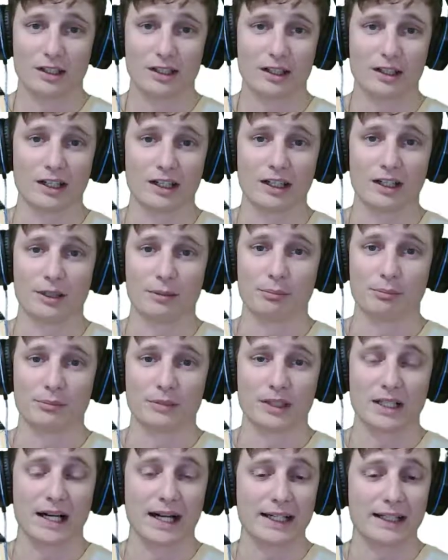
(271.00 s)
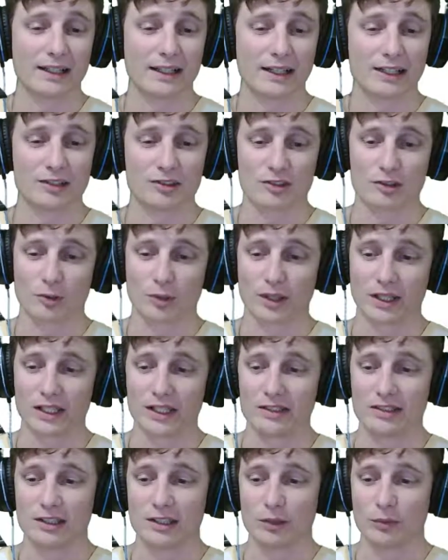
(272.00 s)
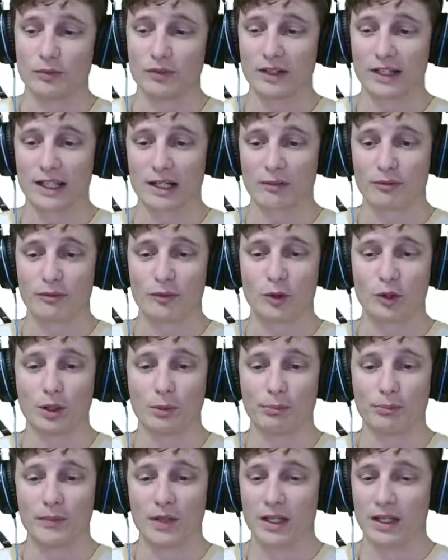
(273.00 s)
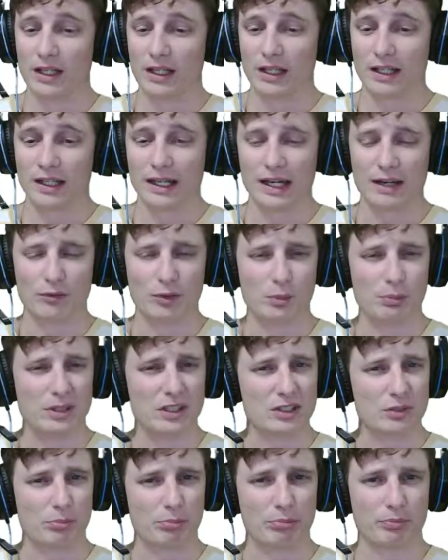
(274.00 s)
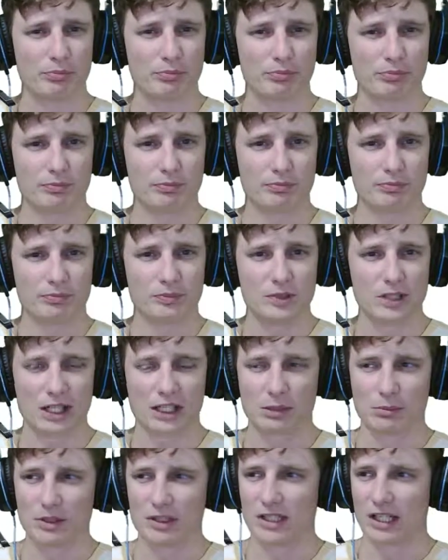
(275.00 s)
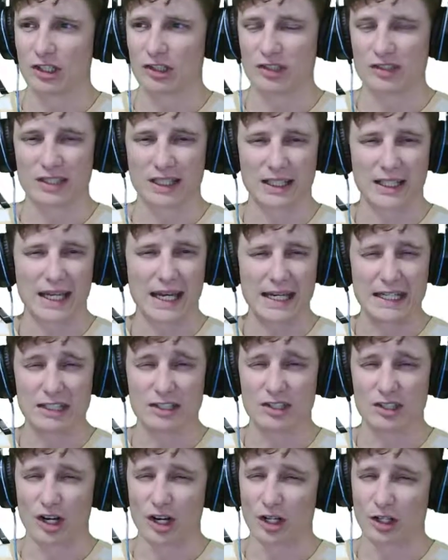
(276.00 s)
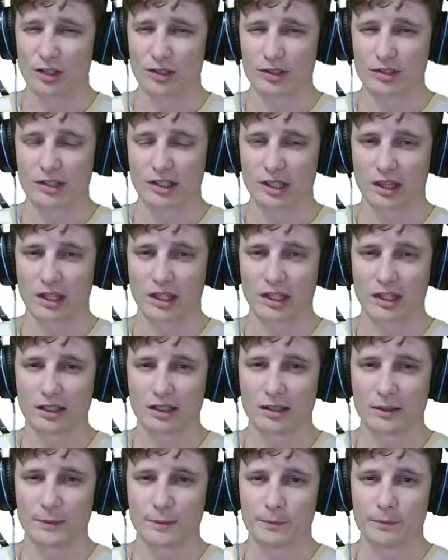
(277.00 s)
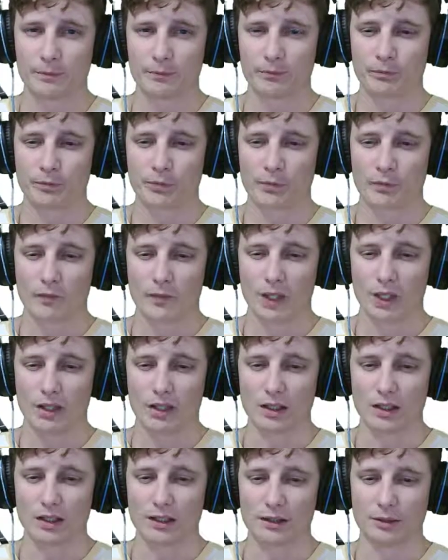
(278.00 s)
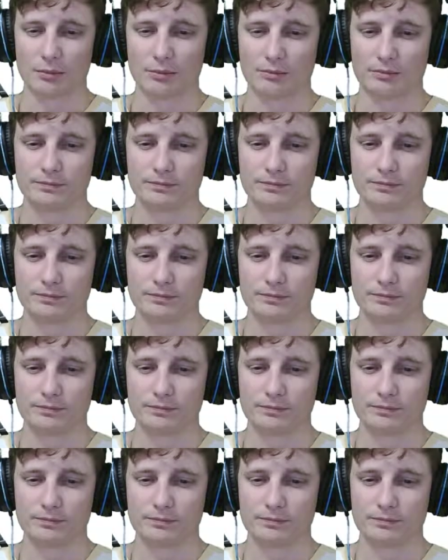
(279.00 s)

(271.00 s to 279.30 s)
guidelines. It's really easy. You fill out a form. Every piece of documentation is like $8, I think. And